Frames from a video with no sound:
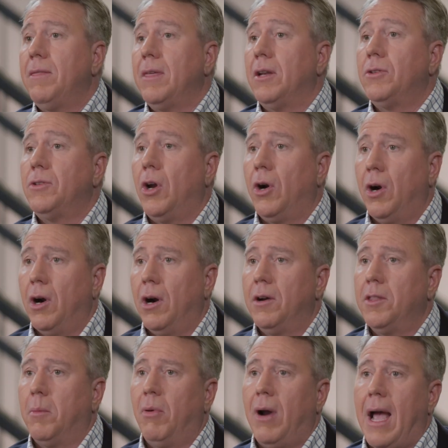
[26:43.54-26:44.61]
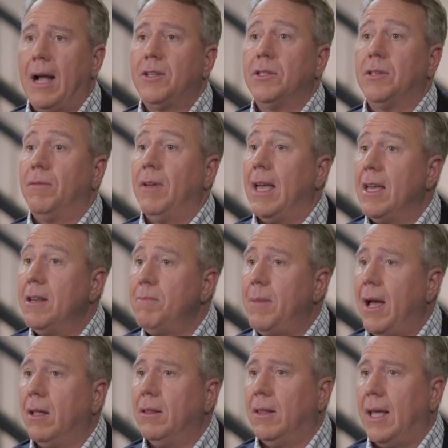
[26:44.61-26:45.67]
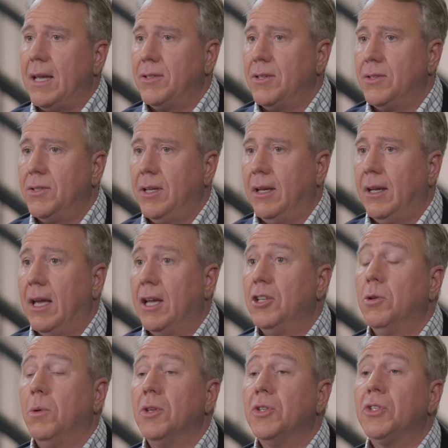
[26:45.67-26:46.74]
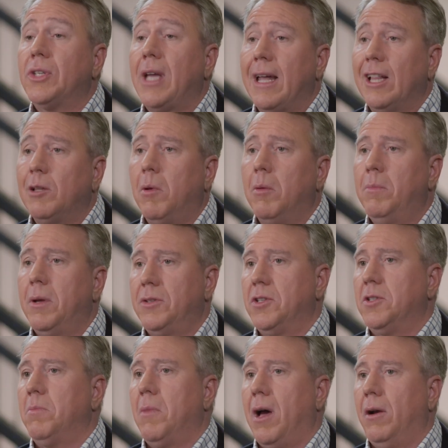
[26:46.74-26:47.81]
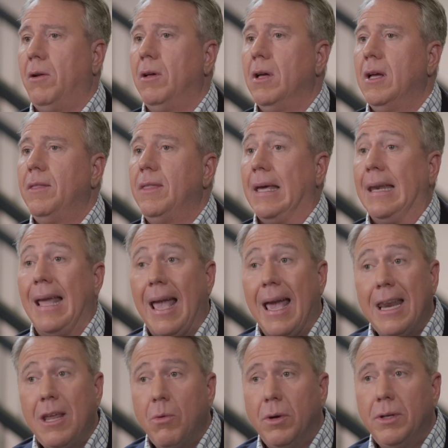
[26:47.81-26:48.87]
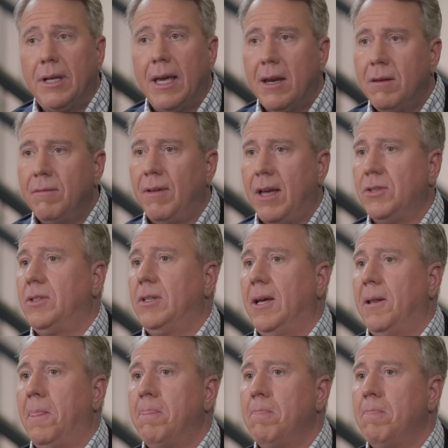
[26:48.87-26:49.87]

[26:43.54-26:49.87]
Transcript: that turned the practice of inbound licensing into a scalable business model that anyone can invest in.